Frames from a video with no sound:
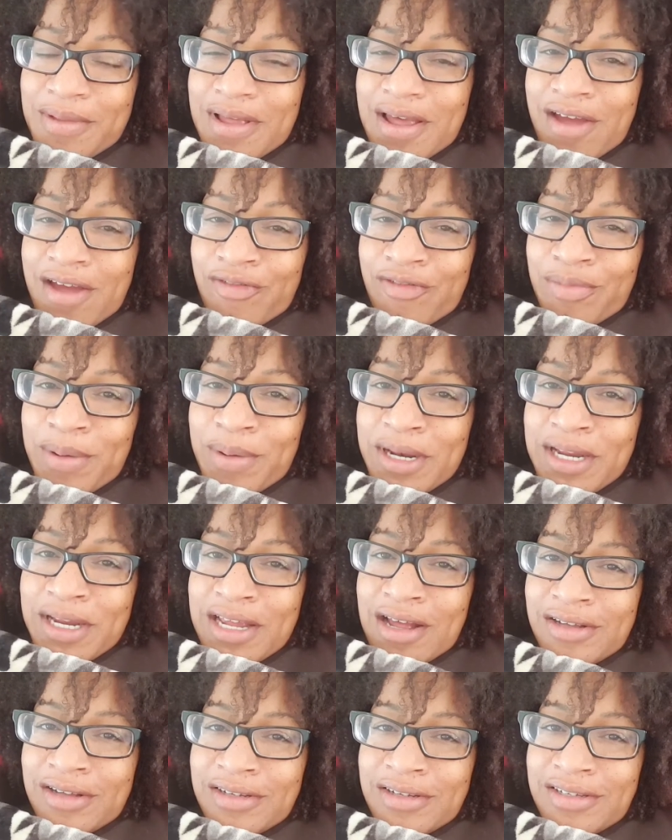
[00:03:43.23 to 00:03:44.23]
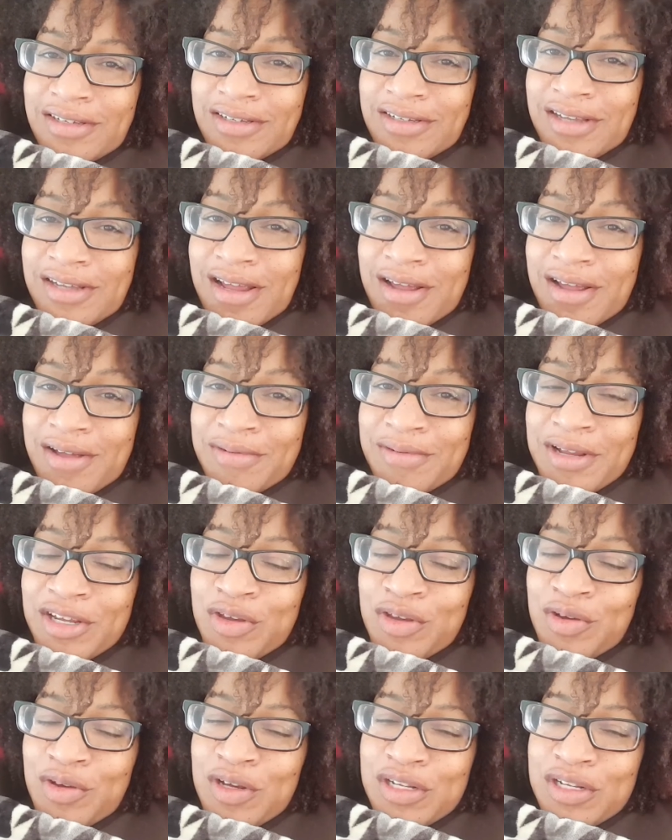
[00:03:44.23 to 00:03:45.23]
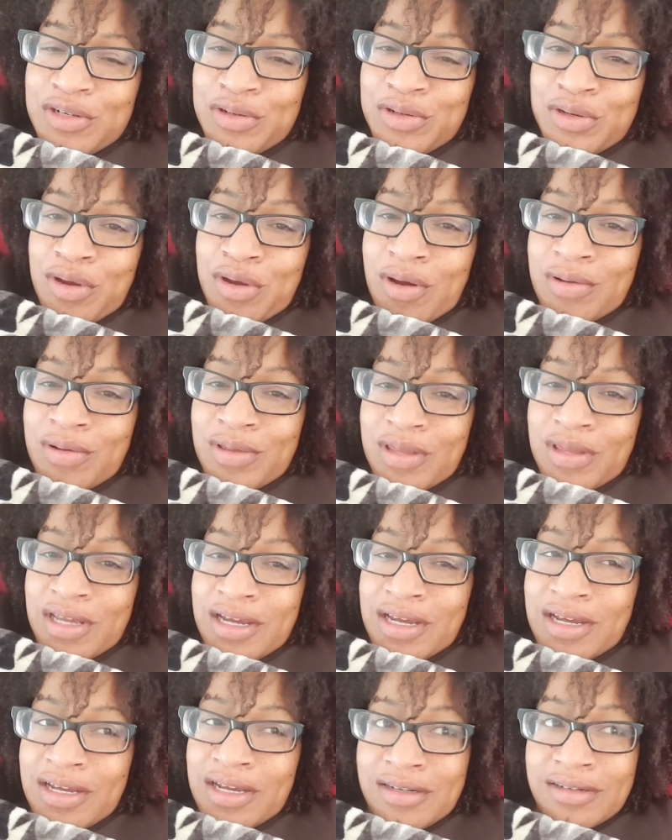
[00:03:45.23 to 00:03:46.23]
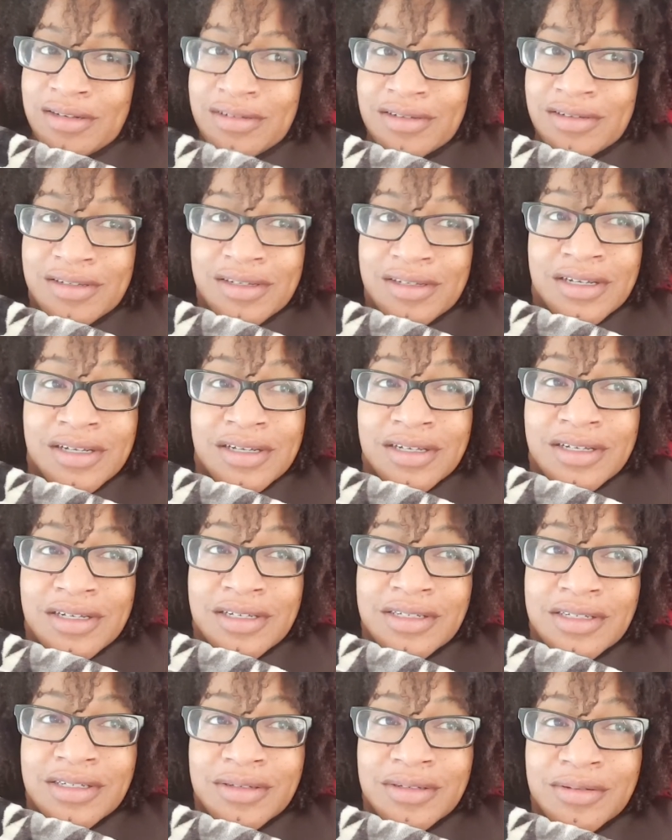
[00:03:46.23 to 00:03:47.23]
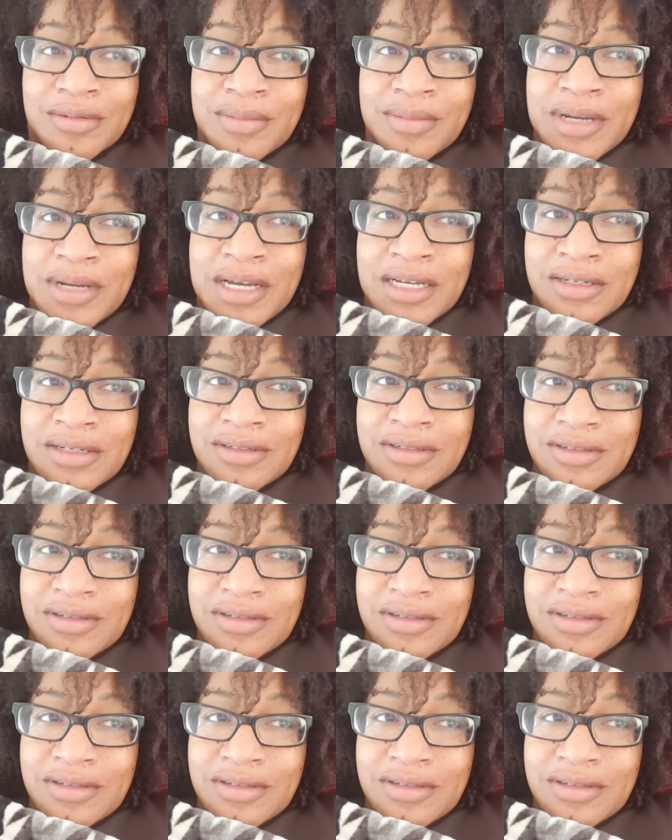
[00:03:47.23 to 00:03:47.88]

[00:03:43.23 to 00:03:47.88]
everybody else, like, you could do your own thing. But